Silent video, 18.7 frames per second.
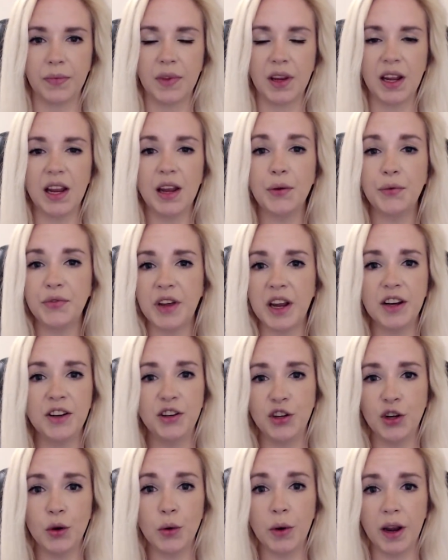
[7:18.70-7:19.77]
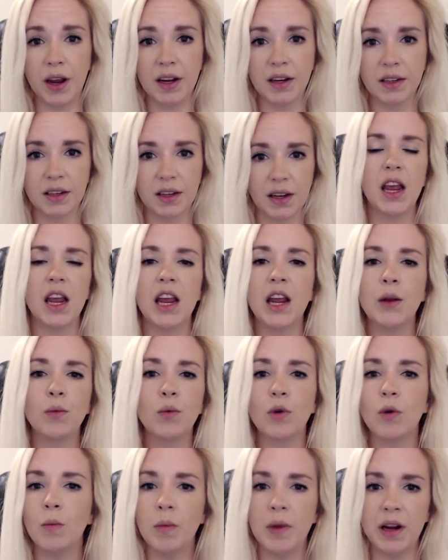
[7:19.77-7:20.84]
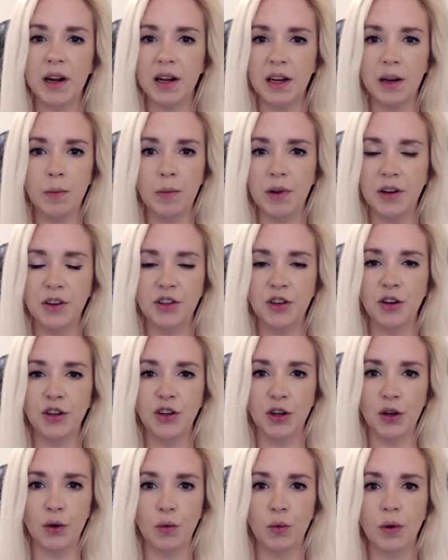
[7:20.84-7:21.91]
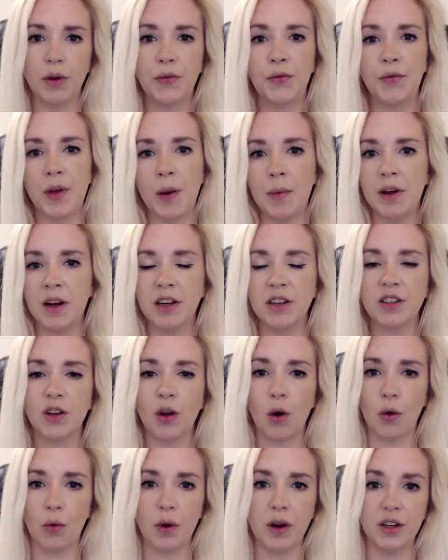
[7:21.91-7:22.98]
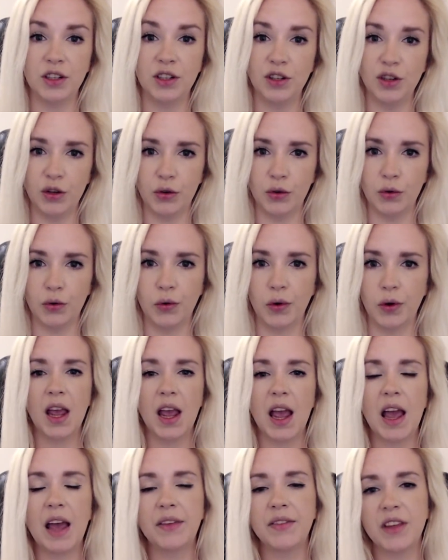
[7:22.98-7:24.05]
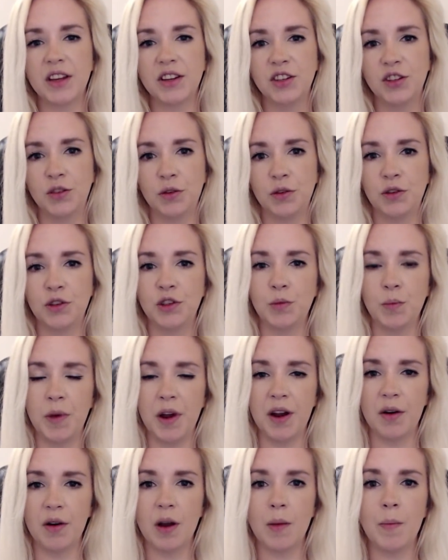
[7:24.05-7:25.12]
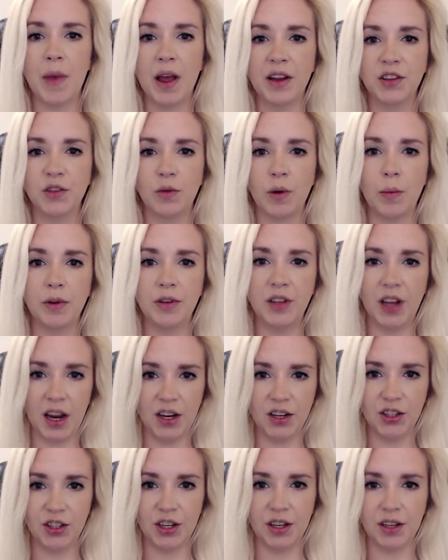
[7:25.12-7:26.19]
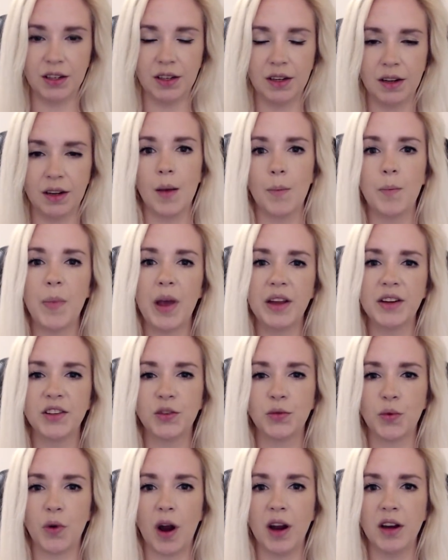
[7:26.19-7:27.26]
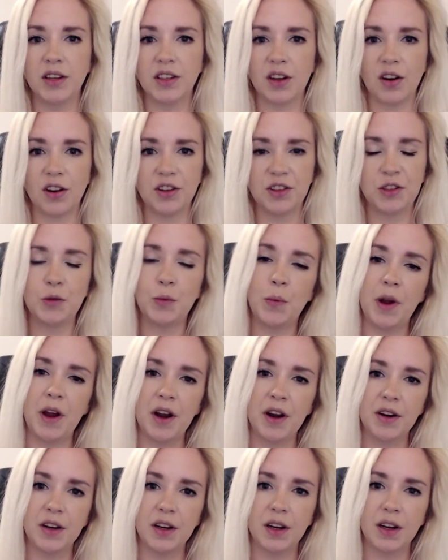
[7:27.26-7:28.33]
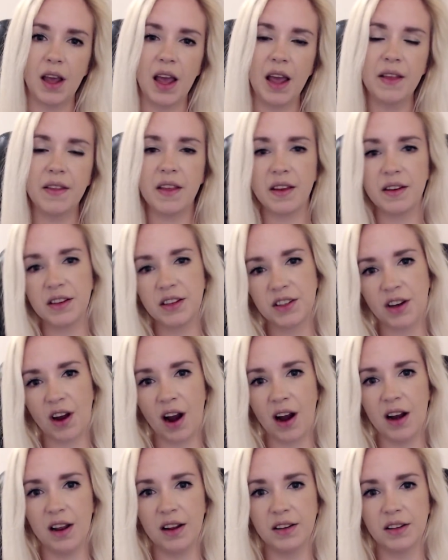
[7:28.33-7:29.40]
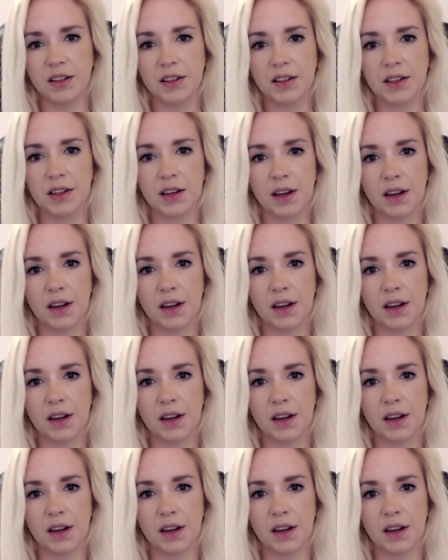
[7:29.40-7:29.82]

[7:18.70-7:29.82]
If they do it, it will merely be to do what feminists always do, and that's to smear a man's reputation. Men's rights are smeared and then silenced.